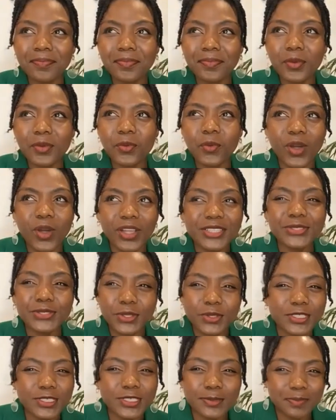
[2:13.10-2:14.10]
What's so
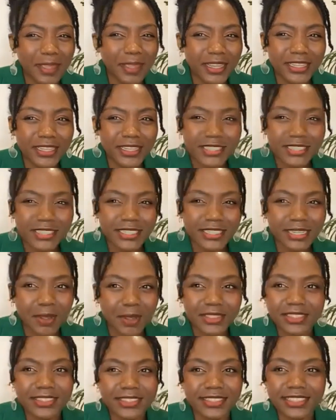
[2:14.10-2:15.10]
special about
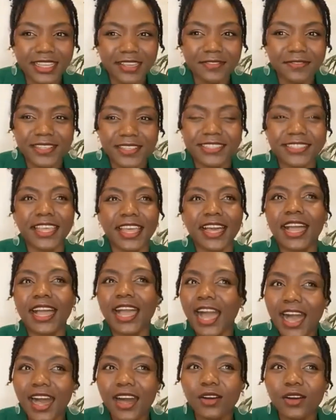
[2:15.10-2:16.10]
this TFSA
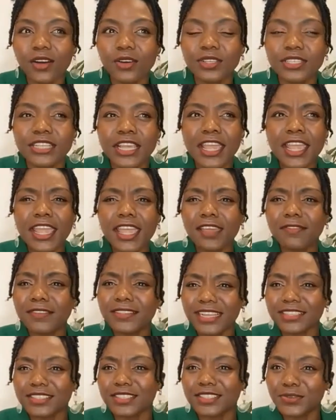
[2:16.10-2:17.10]
account if it
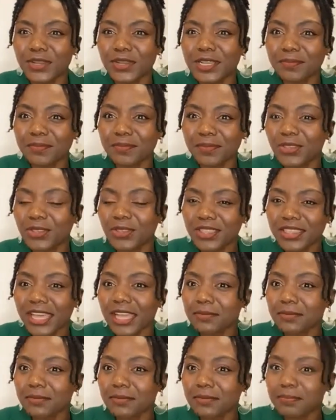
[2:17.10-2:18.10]
doesn't really make you
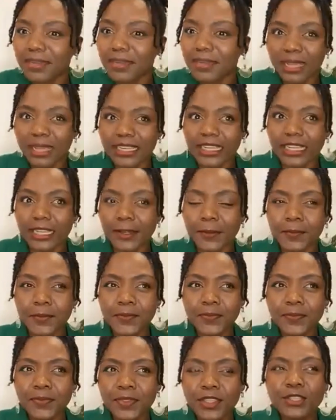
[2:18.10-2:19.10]
that much money?
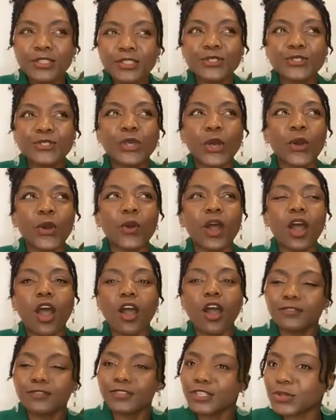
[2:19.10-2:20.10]
So
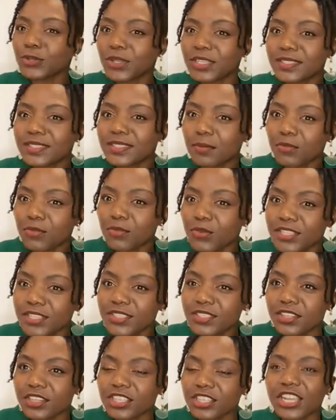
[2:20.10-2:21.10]
after doing some
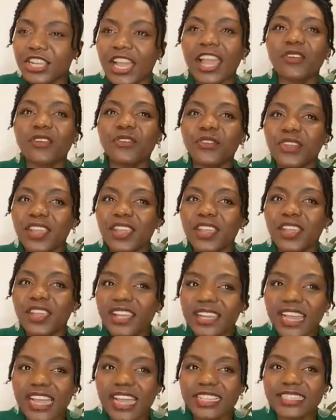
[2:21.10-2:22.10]
research, I
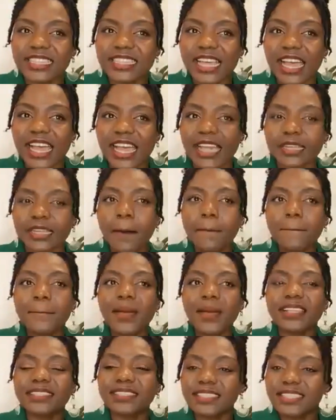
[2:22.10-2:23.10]
realized that
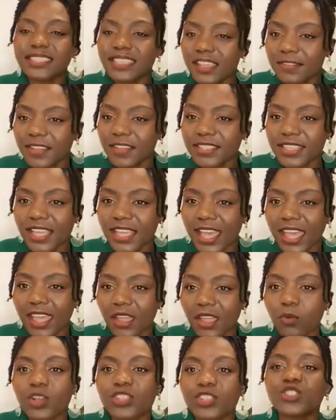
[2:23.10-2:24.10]
my
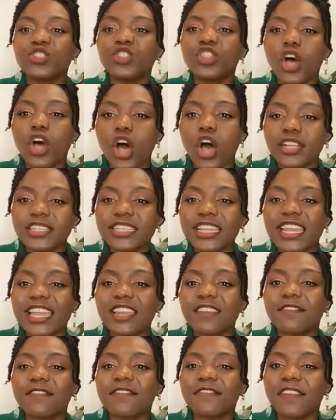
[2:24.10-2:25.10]
TFSA was not
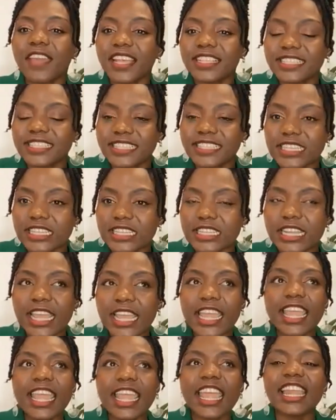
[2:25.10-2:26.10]
invested
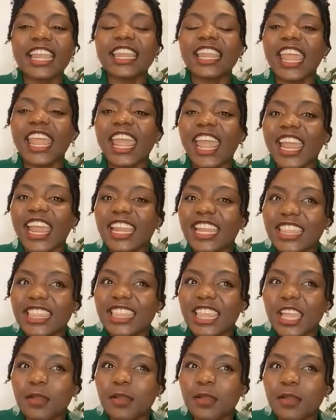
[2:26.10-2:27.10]
in
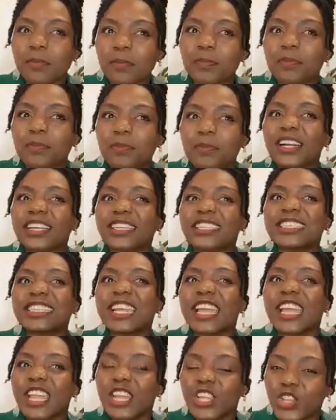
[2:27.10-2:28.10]
anything
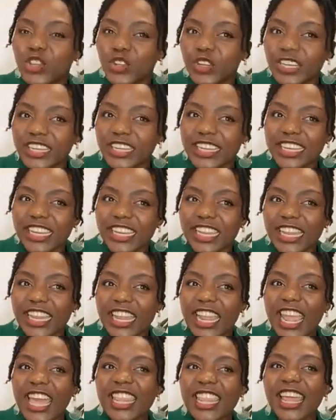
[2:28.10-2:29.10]
particularly
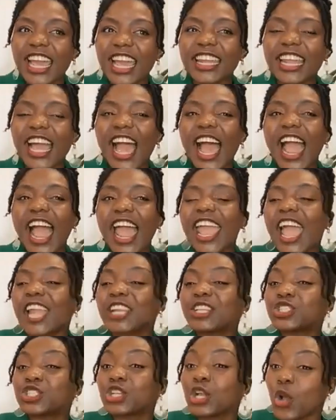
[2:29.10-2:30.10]
that I
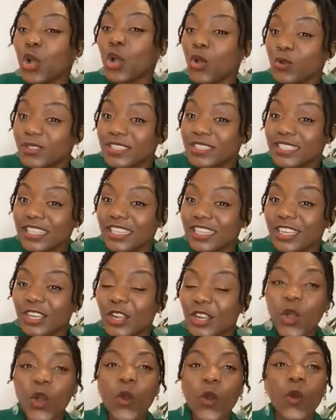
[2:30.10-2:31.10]
had chosen
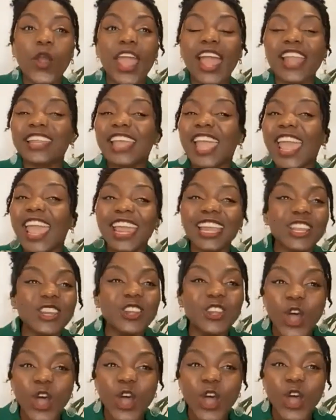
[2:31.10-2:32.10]
or had any
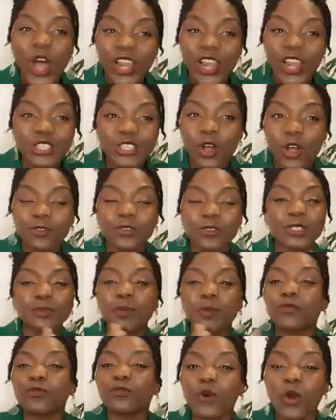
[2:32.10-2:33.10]
knowledge of its
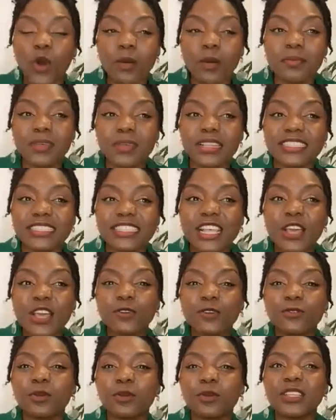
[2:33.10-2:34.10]
performance
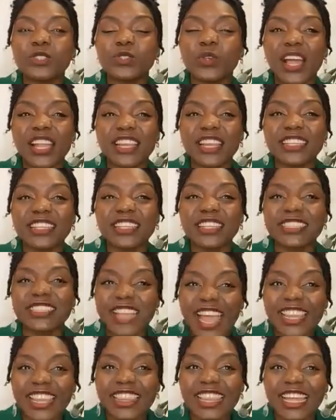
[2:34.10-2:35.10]
for me to
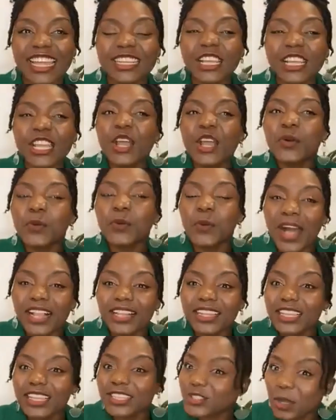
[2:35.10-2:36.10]
understand that,
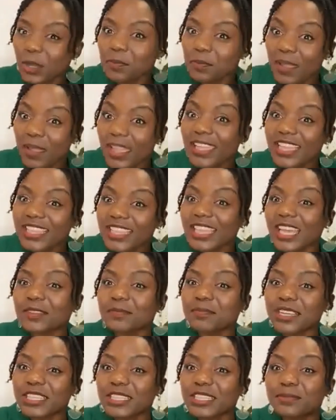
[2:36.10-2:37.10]
well, it's not making that
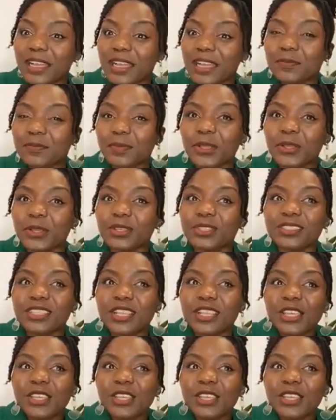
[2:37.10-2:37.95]
much money because